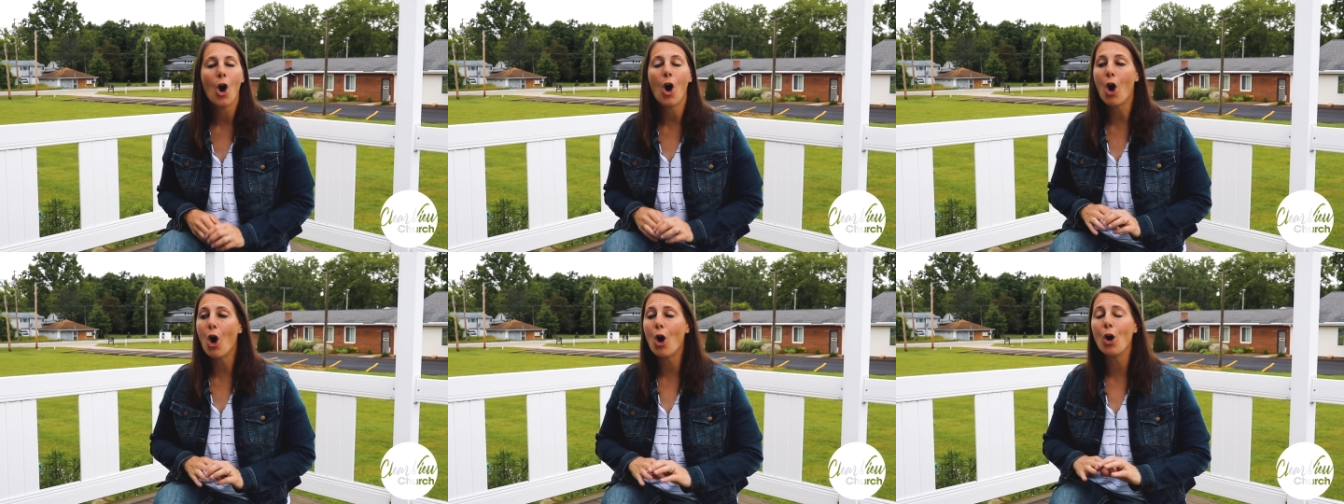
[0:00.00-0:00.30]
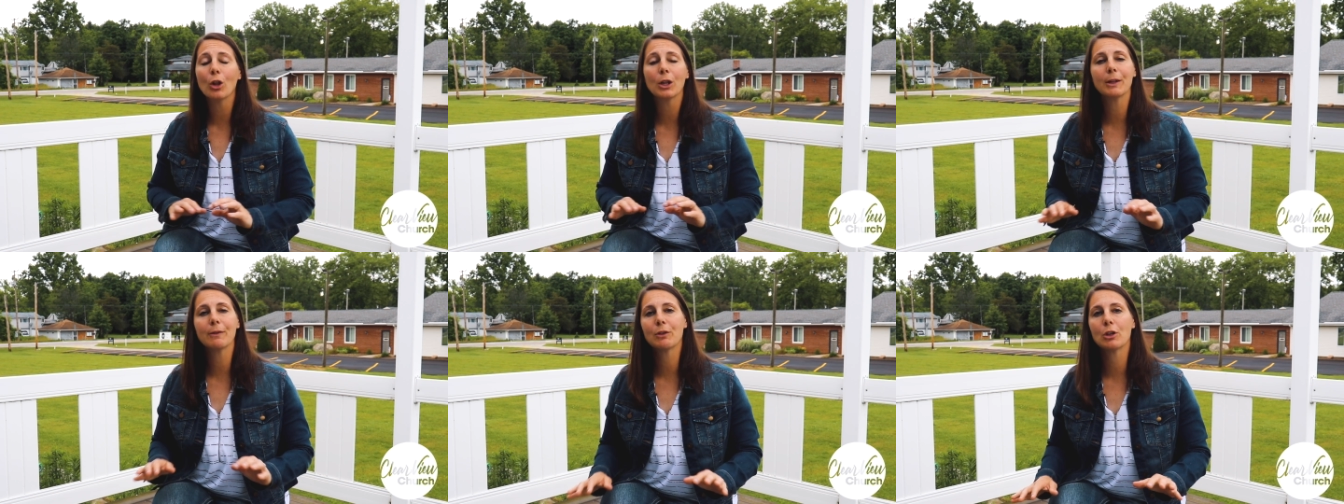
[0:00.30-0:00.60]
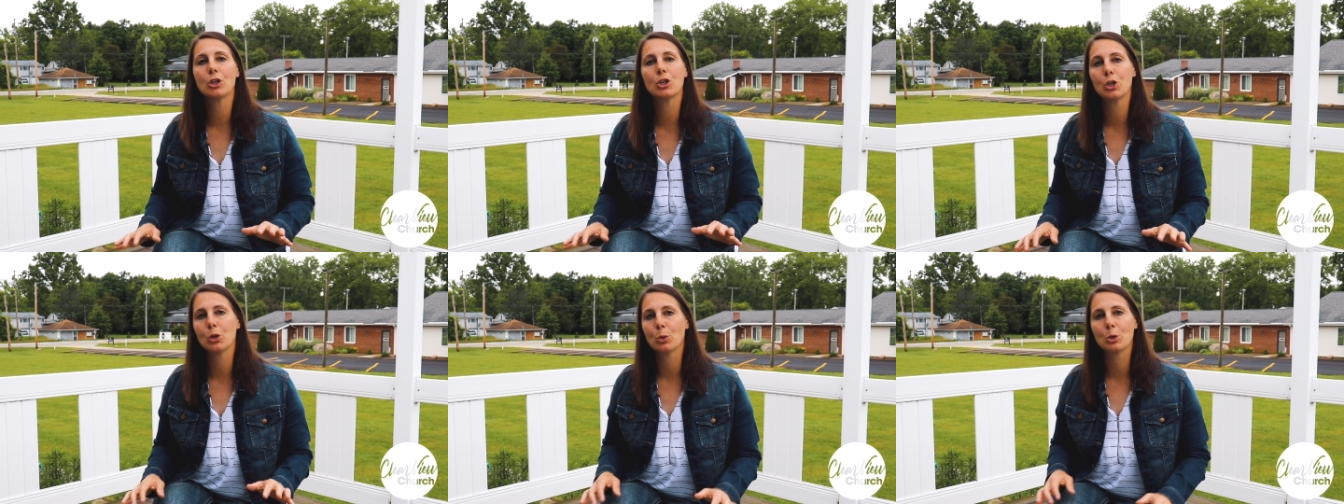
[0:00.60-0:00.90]
All of
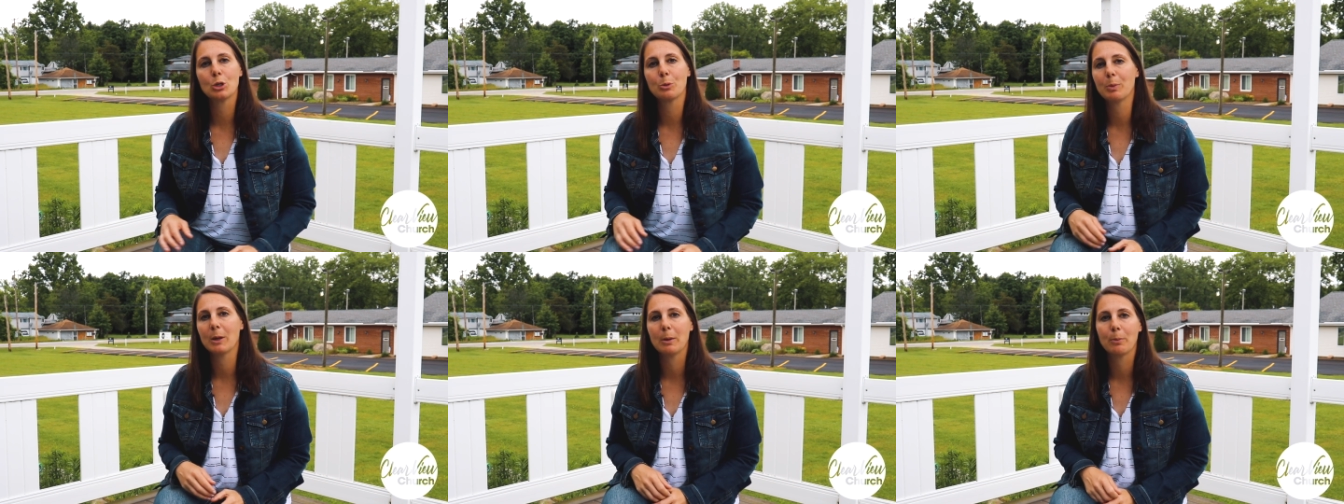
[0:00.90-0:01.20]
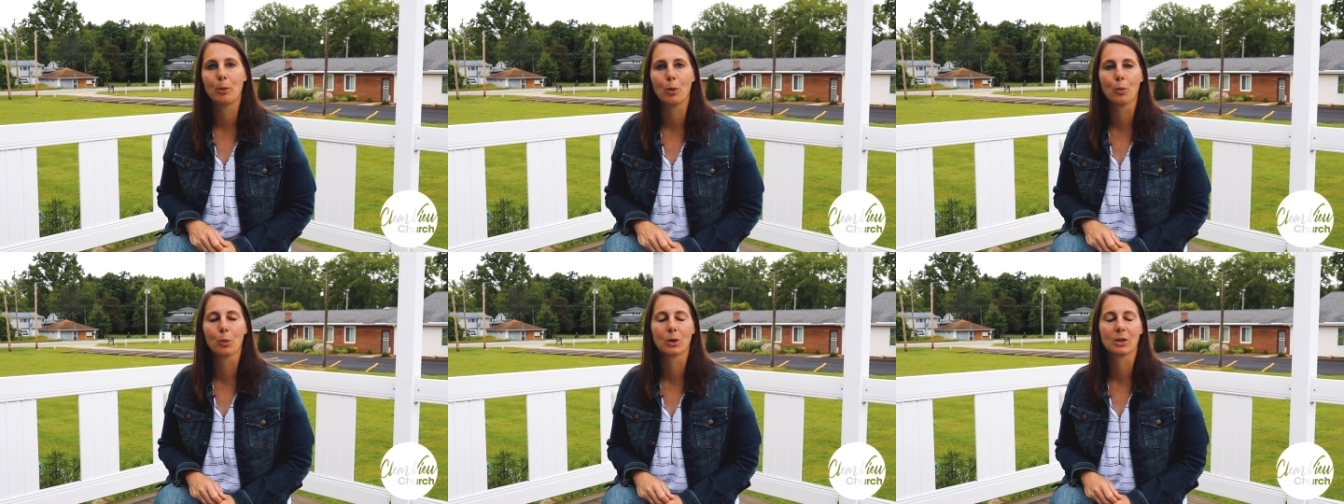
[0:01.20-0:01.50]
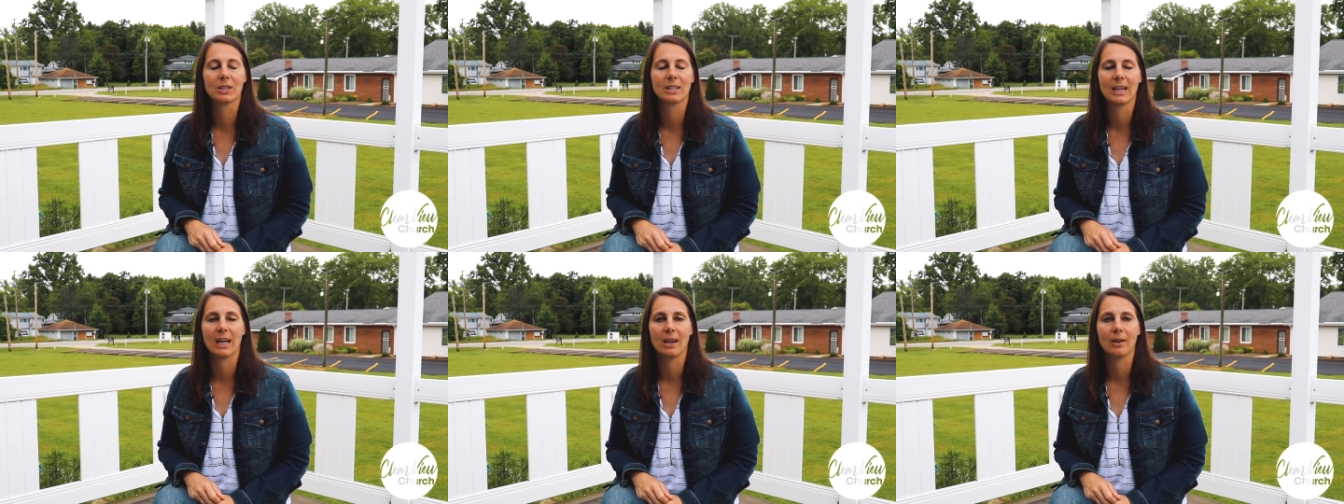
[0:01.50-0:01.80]
the Jewish people were
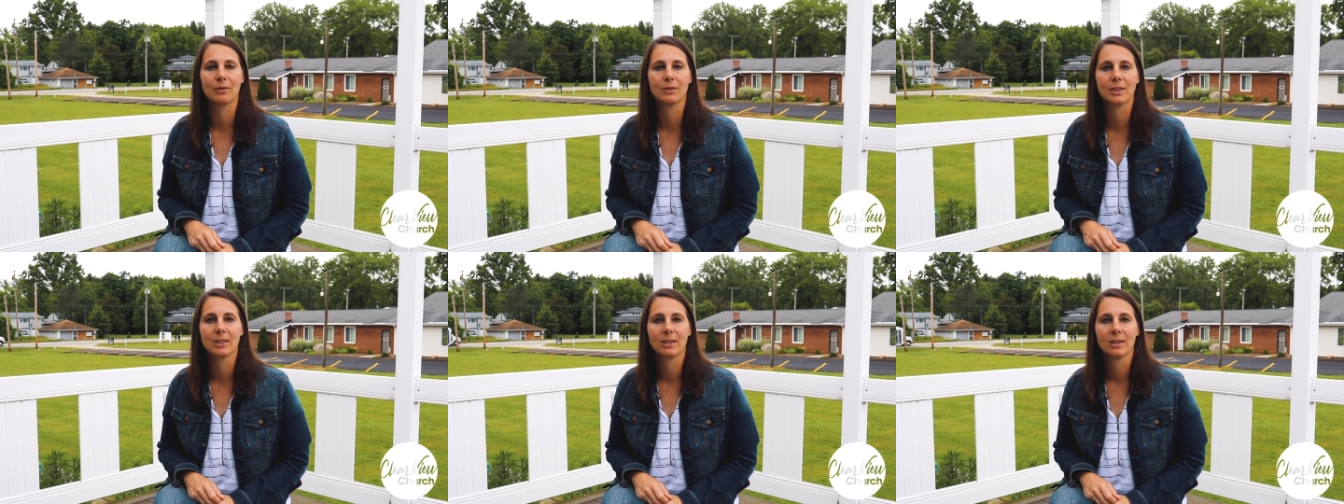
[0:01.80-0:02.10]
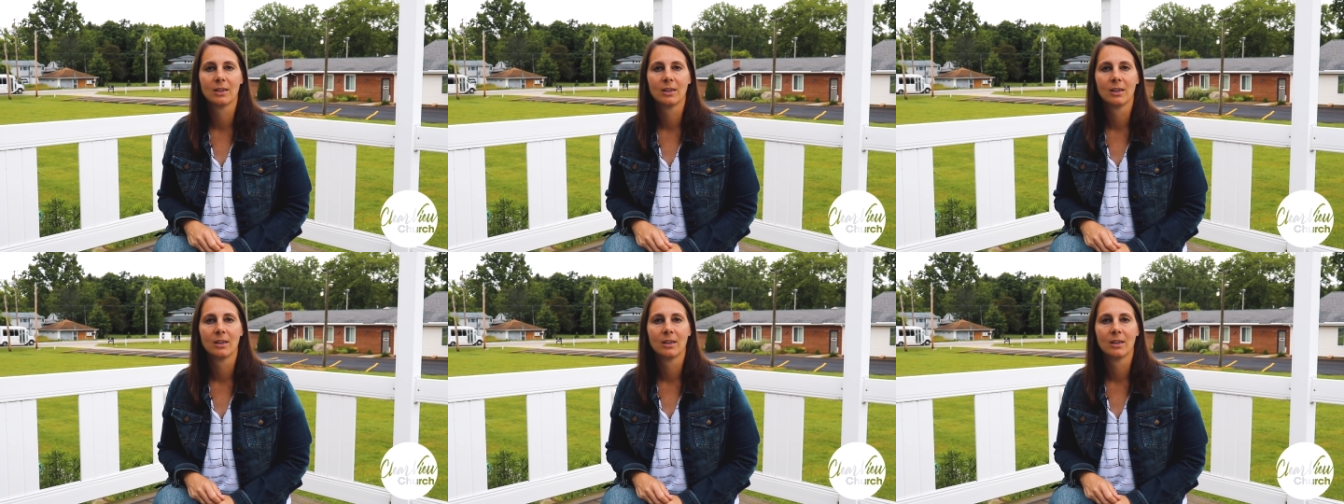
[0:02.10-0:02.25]
saved